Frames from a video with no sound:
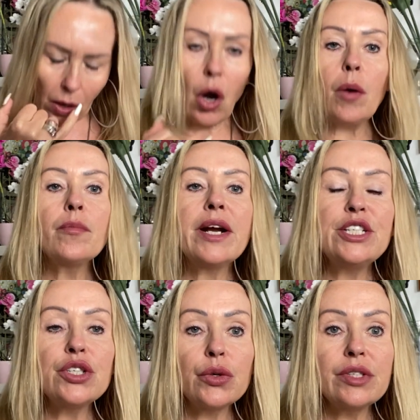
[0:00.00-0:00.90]
Ombre
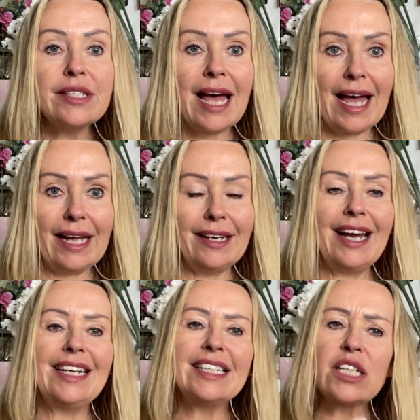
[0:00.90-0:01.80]
Sultan,
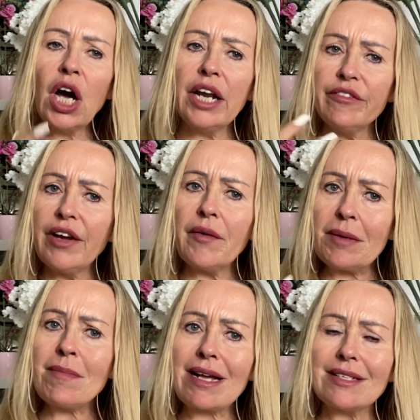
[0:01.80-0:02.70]
and it's kind of very
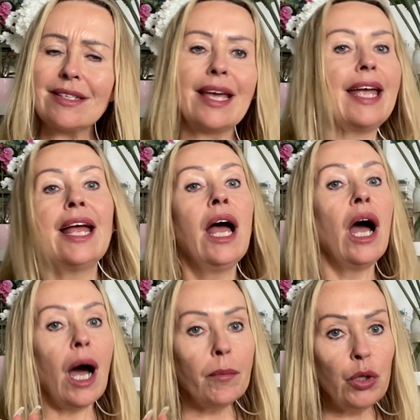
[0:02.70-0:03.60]
musky.
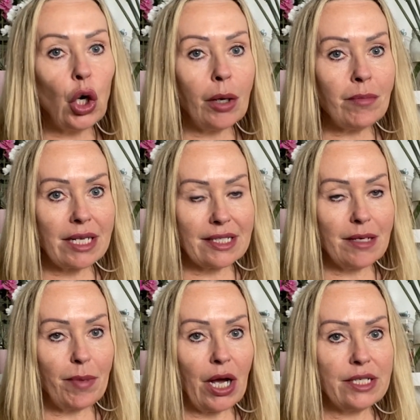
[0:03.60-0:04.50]
I'm not a musky
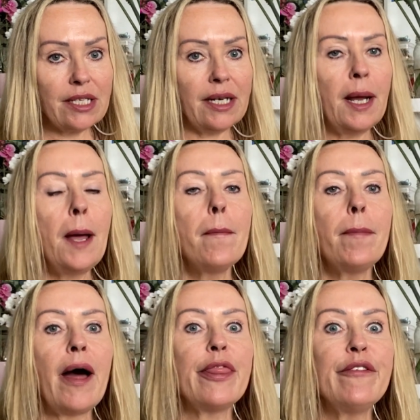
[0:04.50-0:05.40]
person,
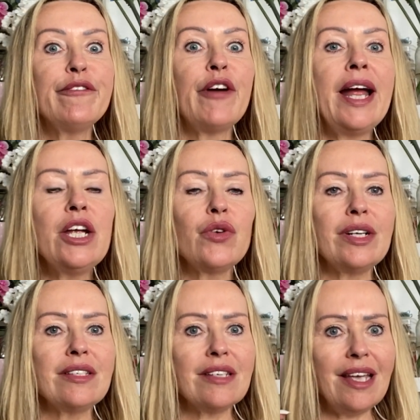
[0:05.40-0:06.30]
but the
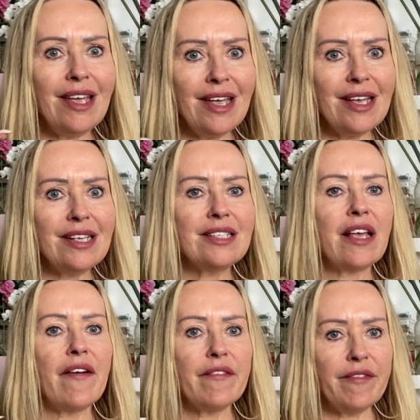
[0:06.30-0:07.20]
fragrance is
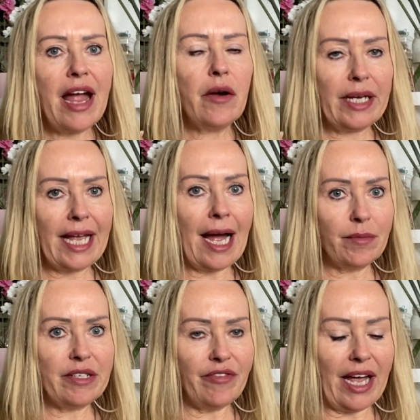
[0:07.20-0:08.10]
very
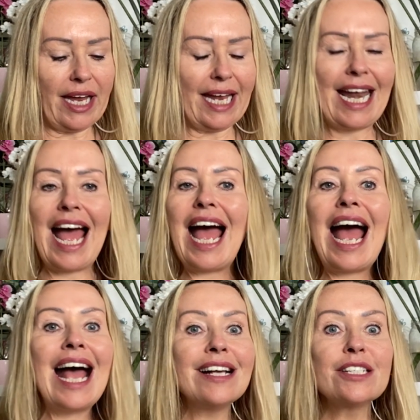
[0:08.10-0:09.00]
captivating,
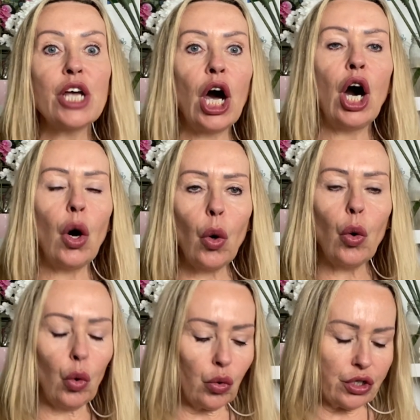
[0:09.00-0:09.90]
as are
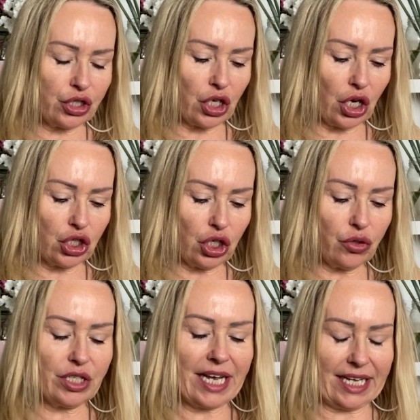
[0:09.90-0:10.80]
all the Seage
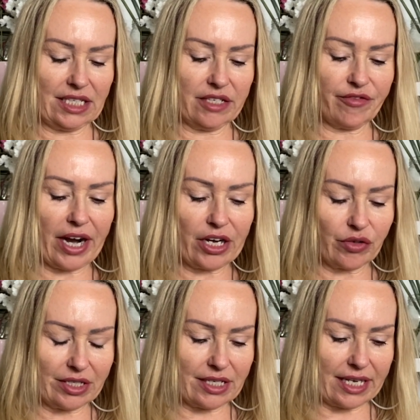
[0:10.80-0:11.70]
Lutens
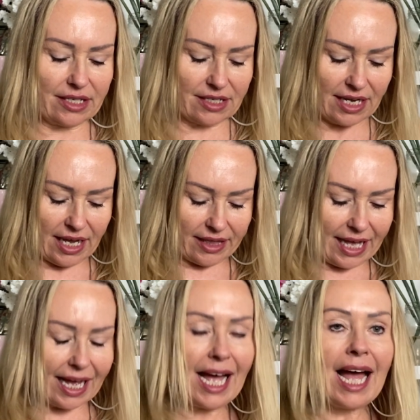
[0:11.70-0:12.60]
fragrances.
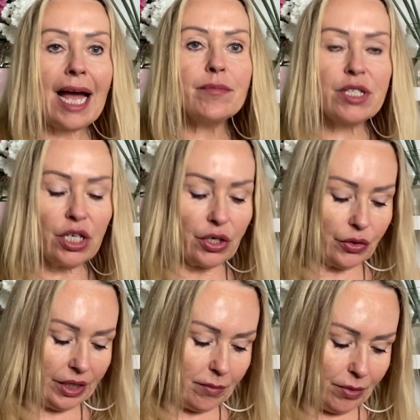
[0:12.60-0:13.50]
They're
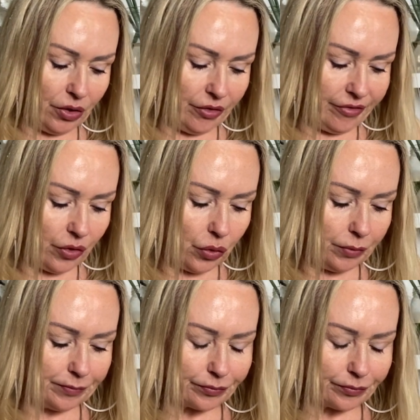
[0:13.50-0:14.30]
absolutely beautiful.